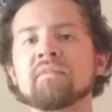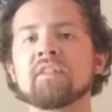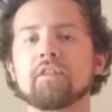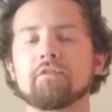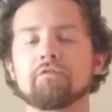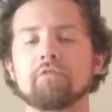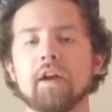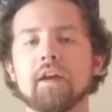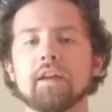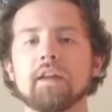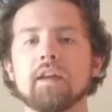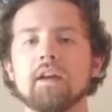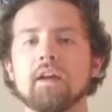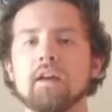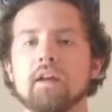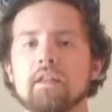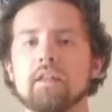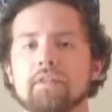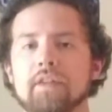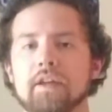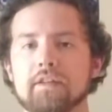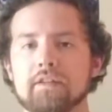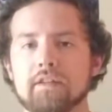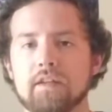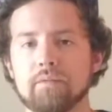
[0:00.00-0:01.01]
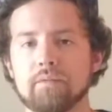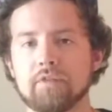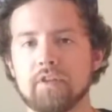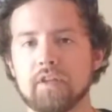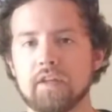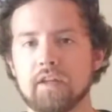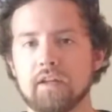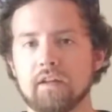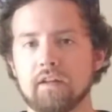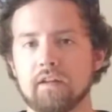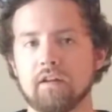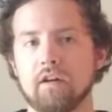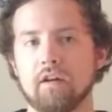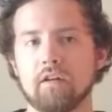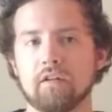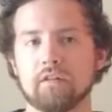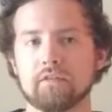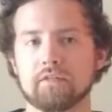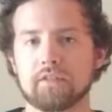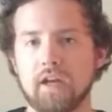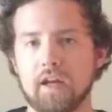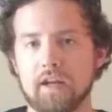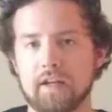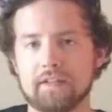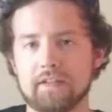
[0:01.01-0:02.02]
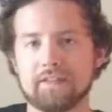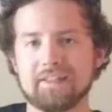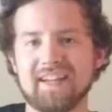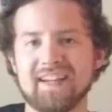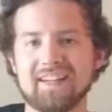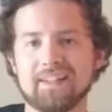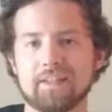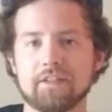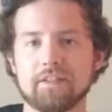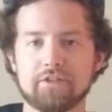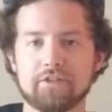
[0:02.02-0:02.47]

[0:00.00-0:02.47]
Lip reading: right? That's something called kind of dead